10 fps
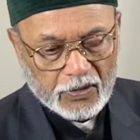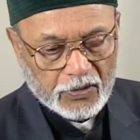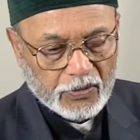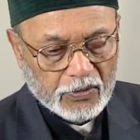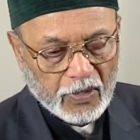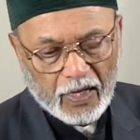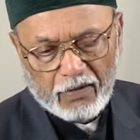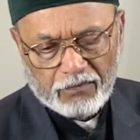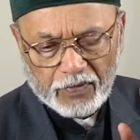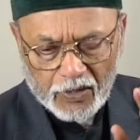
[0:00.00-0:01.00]
to
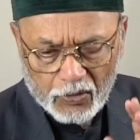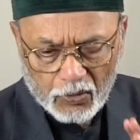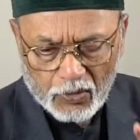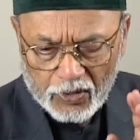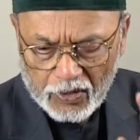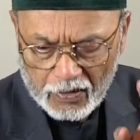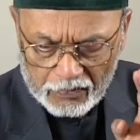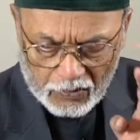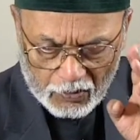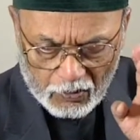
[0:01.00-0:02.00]
every corner of
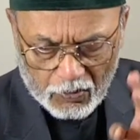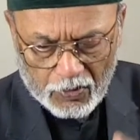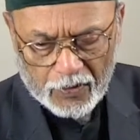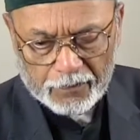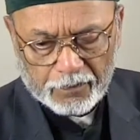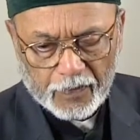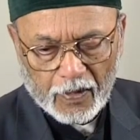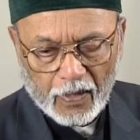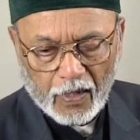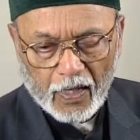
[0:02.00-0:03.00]
the old world
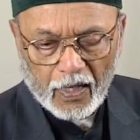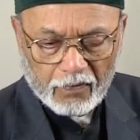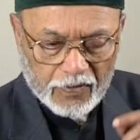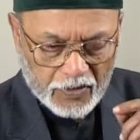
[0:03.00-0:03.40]
and was